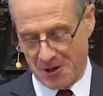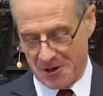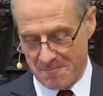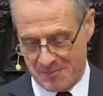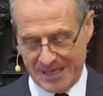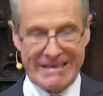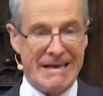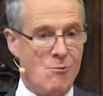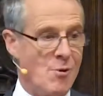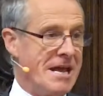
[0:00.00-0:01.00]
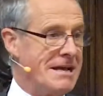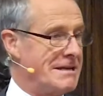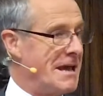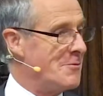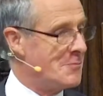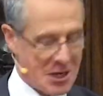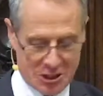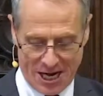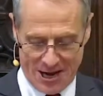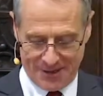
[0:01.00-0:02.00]
on a busy weekday
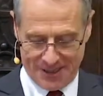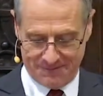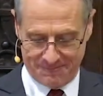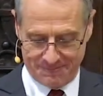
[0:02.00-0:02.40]
rush hour.